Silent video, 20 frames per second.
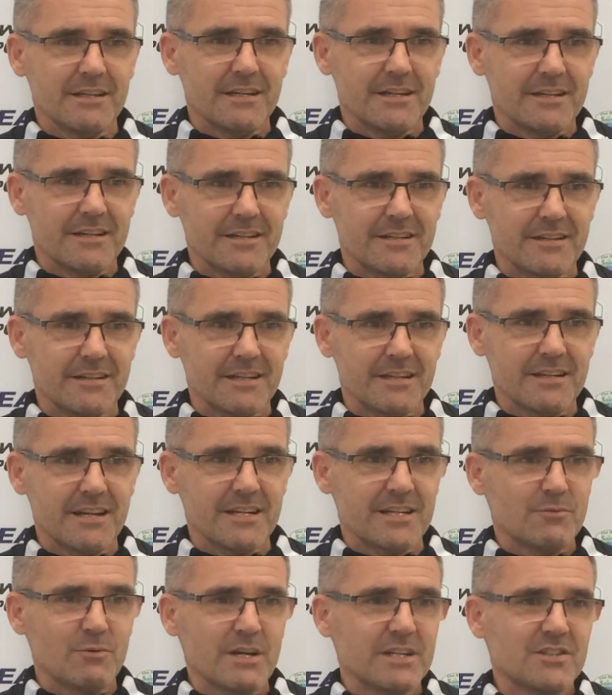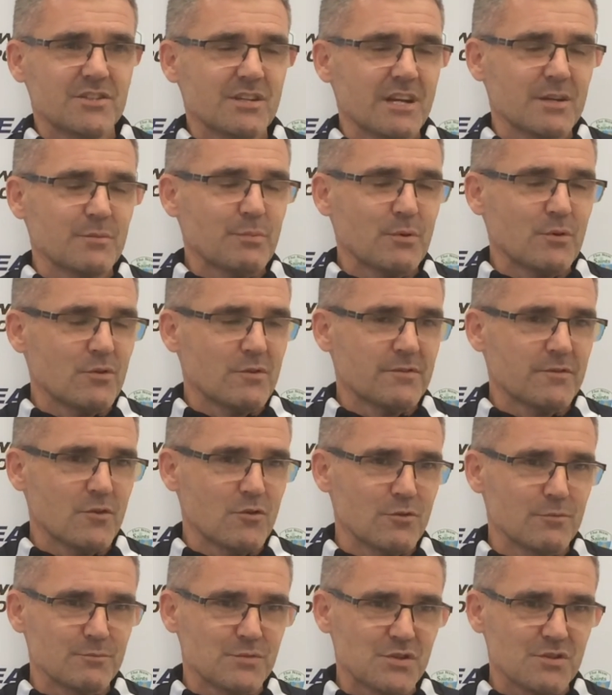in any way, shape or form.